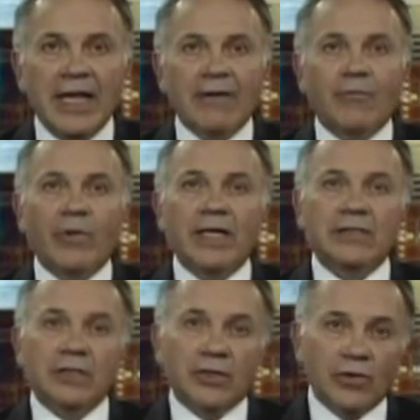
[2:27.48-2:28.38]
If we
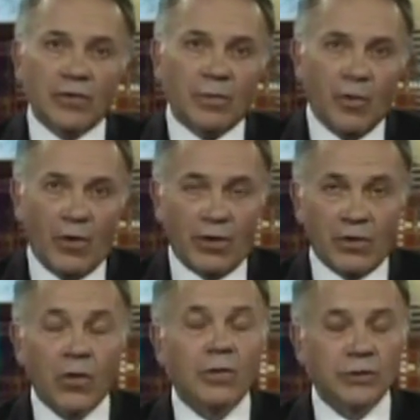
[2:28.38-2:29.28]
secure the
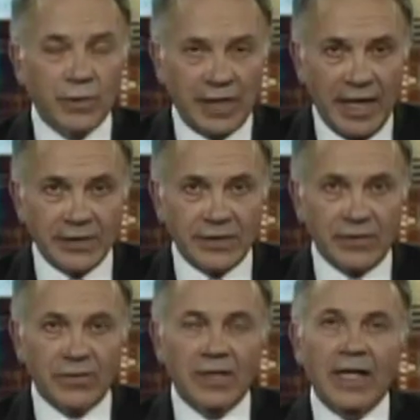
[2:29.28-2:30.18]
border, which we can
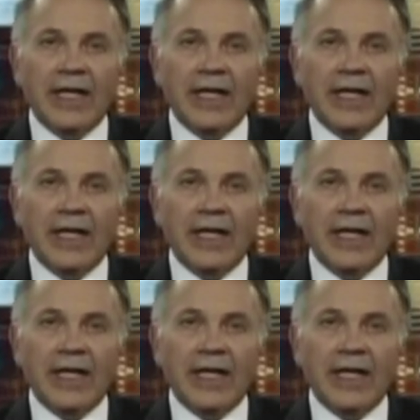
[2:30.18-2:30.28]
do,